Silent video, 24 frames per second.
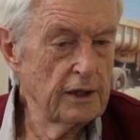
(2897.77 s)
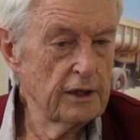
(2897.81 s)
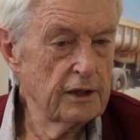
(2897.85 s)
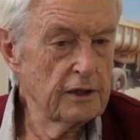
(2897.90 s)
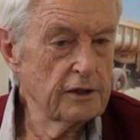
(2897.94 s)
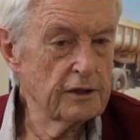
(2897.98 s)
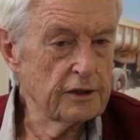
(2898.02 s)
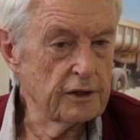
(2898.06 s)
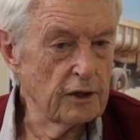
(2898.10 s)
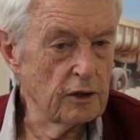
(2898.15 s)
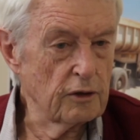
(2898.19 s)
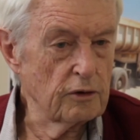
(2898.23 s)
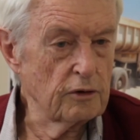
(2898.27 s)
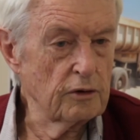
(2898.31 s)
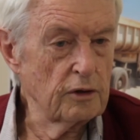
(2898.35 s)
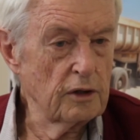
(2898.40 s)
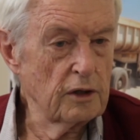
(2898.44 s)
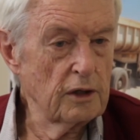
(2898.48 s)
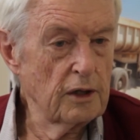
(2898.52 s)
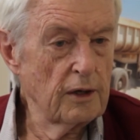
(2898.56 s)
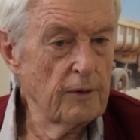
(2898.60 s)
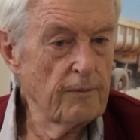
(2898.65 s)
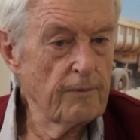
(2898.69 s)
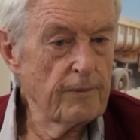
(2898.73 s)
So
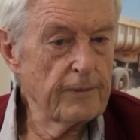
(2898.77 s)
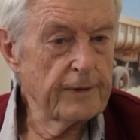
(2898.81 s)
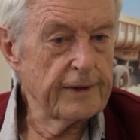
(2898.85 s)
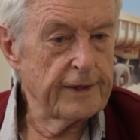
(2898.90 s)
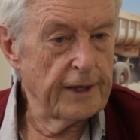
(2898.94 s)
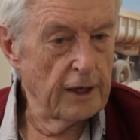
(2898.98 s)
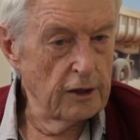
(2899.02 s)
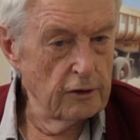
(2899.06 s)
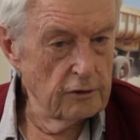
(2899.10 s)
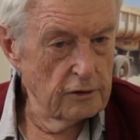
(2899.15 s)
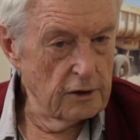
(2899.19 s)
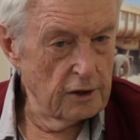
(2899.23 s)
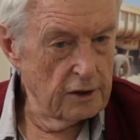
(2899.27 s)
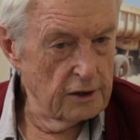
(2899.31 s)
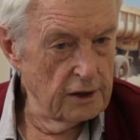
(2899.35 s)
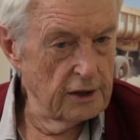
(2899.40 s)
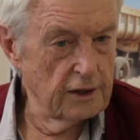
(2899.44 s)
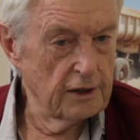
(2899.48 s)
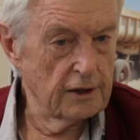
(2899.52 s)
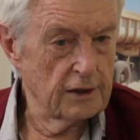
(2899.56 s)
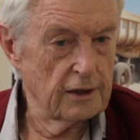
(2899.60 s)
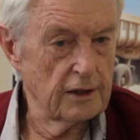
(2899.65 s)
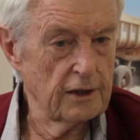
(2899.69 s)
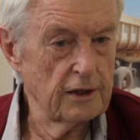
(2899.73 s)
don't
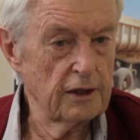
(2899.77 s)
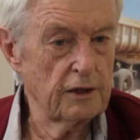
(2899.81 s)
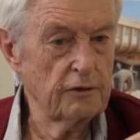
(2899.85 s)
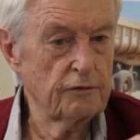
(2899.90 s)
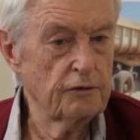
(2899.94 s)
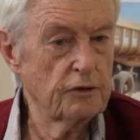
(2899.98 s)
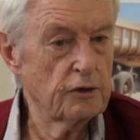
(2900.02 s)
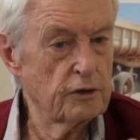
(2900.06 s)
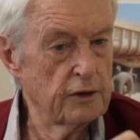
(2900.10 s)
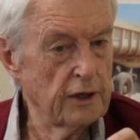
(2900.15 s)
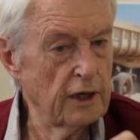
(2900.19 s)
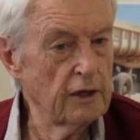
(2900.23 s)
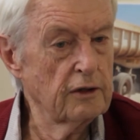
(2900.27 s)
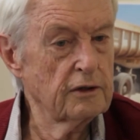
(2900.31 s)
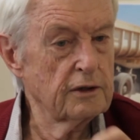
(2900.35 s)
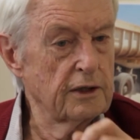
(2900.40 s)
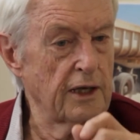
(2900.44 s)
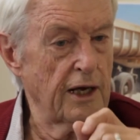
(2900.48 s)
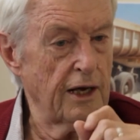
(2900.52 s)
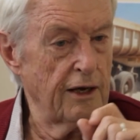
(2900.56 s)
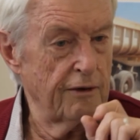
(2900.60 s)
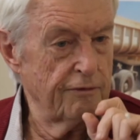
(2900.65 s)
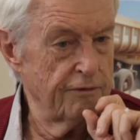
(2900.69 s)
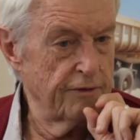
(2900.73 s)
think, if you don't
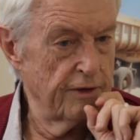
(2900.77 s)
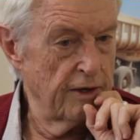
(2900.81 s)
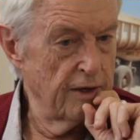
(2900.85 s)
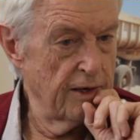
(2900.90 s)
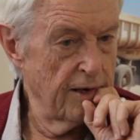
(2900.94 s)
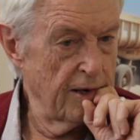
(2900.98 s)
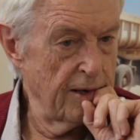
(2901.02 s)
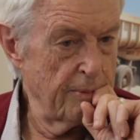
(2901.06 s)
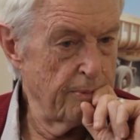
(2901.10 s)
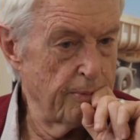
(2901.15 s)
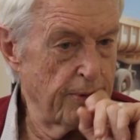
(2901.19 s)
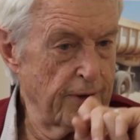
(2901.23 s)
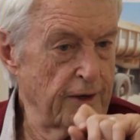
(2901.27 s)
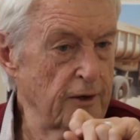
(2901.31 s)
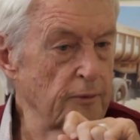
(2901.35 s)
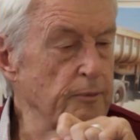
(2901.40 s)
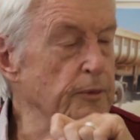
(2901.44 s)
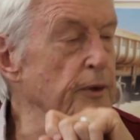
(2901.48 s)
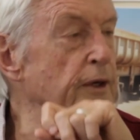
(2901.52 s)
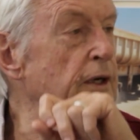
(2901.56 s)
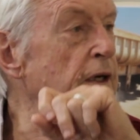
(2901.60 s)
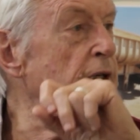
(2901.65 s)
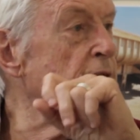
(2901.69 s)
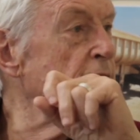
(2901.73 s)
have the
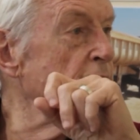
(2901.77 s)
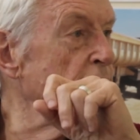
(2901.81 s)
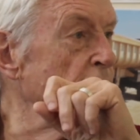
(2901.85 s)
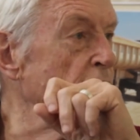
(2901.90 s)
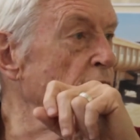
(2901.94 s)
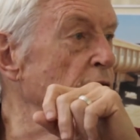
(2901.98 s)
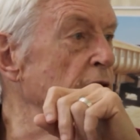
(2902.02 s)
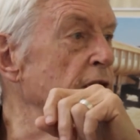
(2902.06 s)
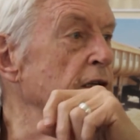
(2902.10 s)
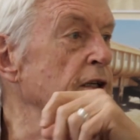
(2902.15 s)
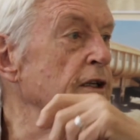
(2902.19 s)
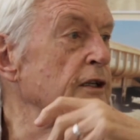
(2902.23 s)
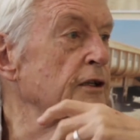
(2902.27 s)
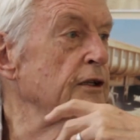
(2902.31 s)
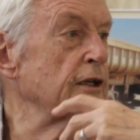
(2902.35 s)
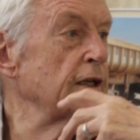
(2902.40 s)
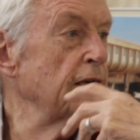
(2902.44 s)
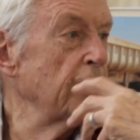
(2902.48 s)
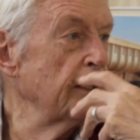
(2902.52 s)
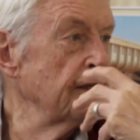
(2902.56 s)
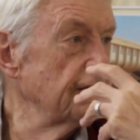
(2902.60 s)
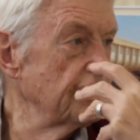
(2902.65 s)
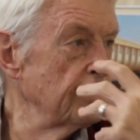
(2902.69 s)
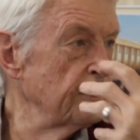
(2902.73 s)
appropriate roller, the
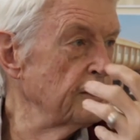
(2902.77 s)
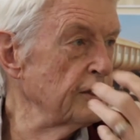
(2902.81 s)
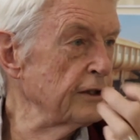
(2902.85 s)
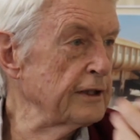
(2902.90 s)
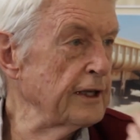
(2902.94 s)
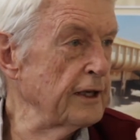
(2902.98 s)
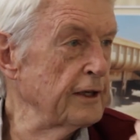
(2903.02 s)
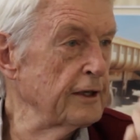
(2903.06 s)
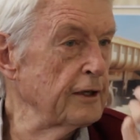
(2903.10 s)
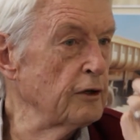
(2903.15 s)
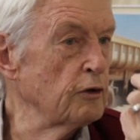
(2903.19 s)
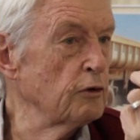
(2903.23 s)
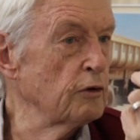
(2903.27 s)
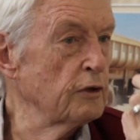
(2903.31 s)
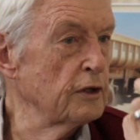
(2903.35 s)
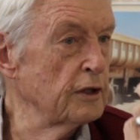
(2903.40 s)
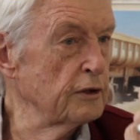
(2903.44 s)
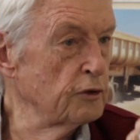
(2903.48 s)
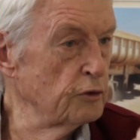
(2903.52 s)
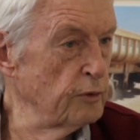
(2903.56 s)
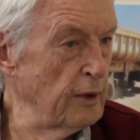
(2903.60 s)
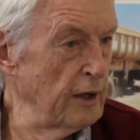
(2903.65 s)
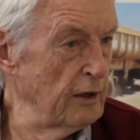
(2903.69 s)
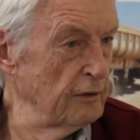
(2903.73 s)
18-tonner or the
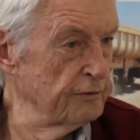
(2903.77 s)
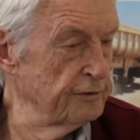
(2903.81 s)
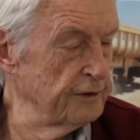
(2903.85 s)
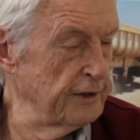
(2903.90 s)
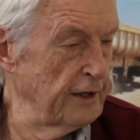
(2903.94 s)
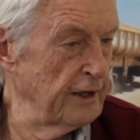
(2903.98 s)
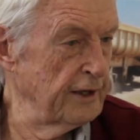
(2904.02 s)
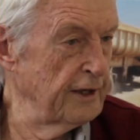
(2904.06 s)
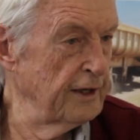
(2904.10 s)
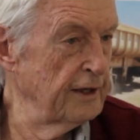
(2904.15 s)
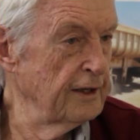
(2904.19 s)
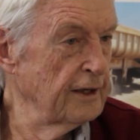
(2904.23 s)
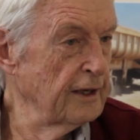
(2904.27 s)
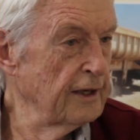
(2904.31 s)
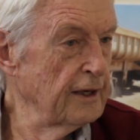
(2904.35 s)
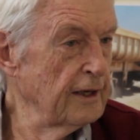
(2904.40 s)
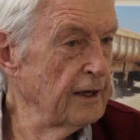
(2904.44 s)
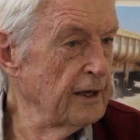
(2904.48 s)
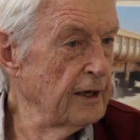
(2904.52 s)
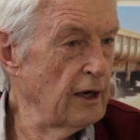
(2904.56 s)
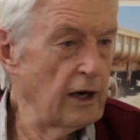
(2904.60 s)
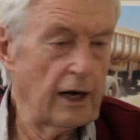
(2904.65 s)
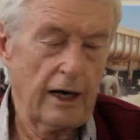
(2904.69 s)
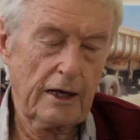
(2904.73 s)
12-tonner,
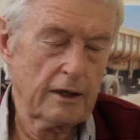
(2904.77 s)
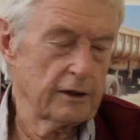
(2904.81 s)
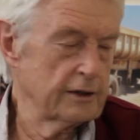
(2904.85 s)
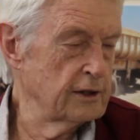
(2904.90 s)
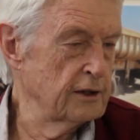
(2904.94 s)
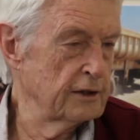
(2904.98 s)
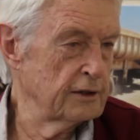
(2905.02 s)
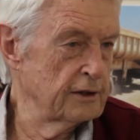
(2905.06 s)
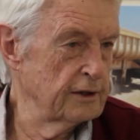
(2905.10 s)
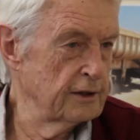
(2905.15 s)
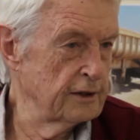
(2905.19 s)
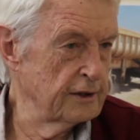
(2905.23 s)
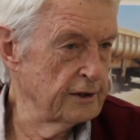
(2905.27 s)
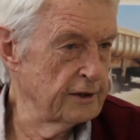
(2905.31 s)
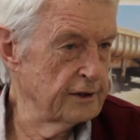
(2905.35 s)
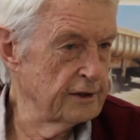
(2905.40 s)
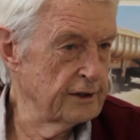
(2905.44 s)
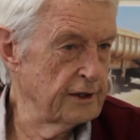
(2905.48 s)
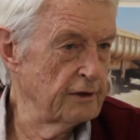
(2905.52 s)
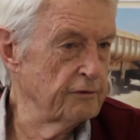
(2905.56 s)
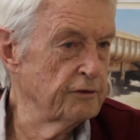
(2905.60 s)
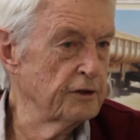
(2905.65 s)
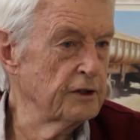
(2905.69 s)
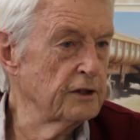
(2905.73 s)
the
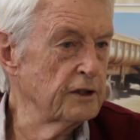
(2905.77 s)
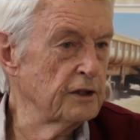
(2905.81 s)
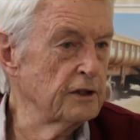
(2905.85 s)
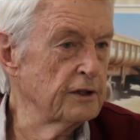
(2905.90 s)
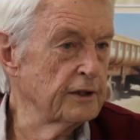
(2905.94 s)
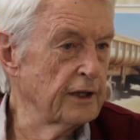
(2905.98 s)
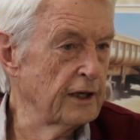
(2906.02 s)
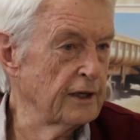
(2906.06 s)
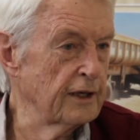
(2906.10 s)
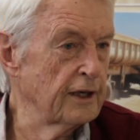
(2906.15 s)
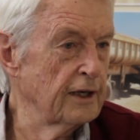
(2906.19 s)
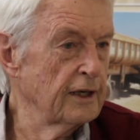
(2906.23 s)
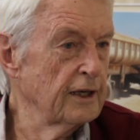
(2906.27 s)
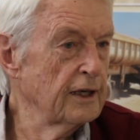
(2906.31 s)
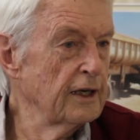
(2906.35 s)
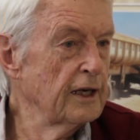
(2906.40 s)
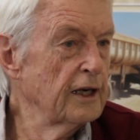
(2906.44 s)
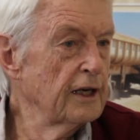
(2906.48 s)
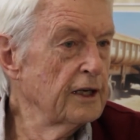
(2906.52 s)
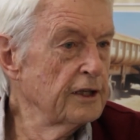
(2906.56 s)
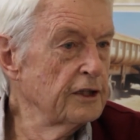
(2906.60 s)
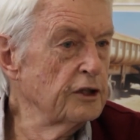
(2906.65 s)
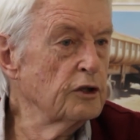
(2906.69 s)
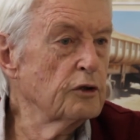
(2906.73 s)
17-tonner,
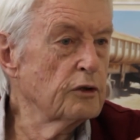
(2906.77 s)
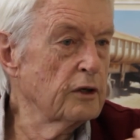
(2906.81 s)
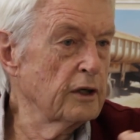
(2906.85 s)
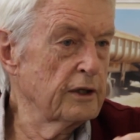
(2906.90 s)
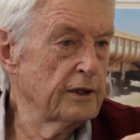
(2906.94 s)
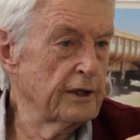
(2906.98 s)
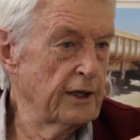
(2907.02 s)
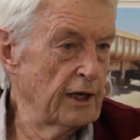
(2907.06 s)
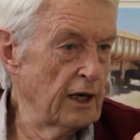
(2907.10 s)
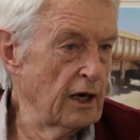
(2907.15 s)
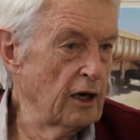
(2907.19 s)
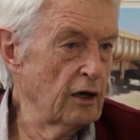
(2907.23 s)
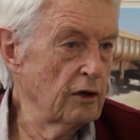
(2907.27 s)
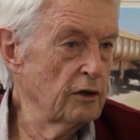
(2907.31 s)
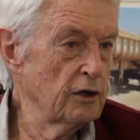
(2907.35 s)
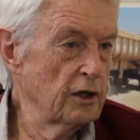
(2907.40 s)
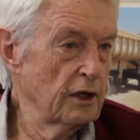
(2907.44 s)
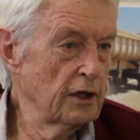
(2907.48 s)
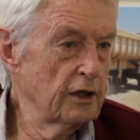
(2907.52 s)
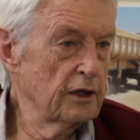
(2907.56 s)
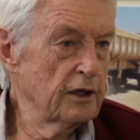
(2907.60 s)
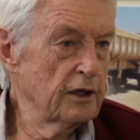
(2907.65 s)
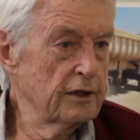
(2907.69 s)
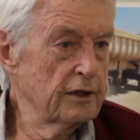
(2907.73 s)
you can now
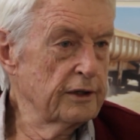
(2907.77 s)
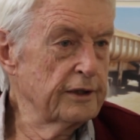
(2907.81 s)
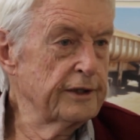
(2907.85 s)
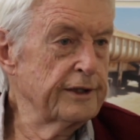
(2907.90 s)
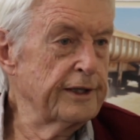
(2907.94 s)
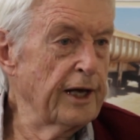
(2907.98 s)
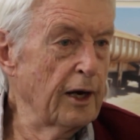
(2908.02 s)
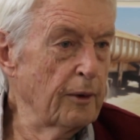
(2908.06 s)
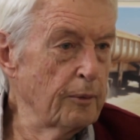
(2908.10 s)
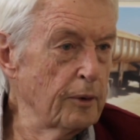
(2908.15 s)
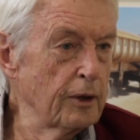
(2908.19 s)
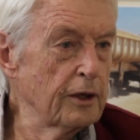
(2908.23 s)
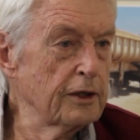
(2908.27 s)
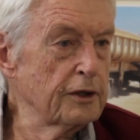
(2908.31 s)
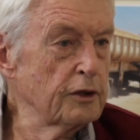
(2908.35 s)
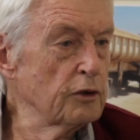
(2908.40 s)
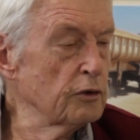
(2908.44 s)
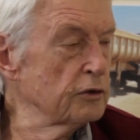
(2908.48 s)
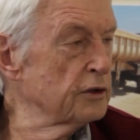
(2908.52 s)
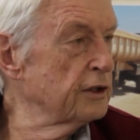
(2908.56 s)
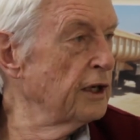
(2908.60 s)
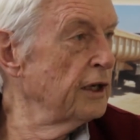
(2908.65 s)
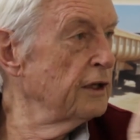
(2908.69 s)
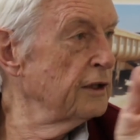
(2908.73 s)
double your
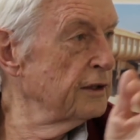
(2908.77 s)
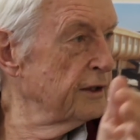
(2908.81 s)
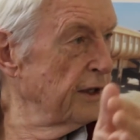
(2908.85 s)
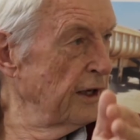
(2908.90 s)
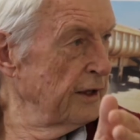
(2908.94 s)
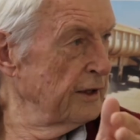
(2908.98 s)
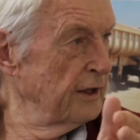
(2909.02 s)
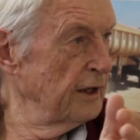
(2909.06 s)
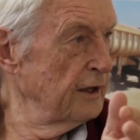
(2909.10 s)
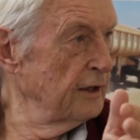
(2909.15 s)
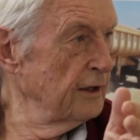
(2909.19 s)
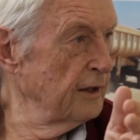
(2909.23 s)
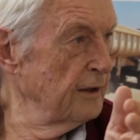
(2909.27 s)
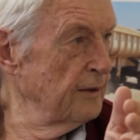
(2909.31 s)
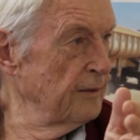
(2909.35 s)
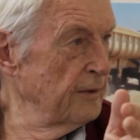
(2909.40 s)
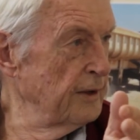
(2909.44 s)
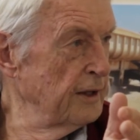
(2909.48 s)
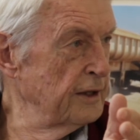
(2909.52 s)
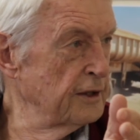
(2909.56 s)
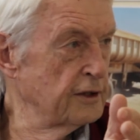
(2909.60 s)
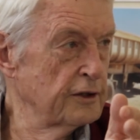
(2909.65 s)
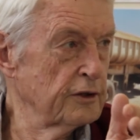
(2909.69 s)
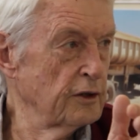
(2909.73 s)
10-tonner.
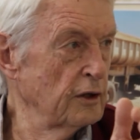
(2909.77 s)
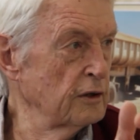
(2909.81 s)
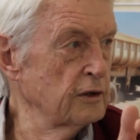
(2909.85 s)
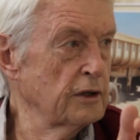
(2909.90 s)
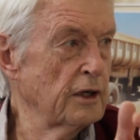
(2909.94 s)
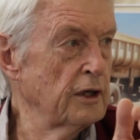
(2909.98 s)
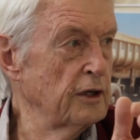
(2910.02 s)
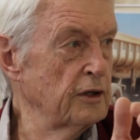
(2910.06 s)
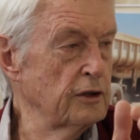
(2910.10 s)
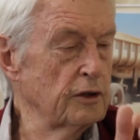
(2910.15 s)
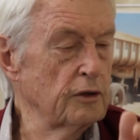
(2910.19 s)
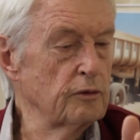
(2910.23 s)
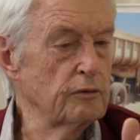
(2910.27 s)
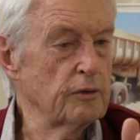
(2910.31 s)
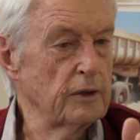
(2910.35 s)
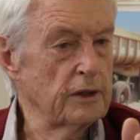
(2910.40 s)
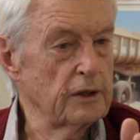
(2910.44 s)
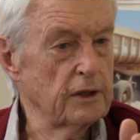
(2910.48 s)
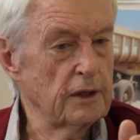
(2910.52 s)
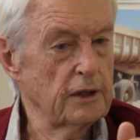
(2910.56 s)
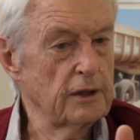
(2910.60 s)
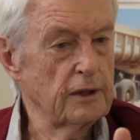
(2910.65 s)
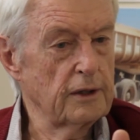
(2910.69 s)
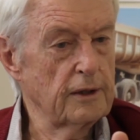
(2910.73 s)
It's not going to work.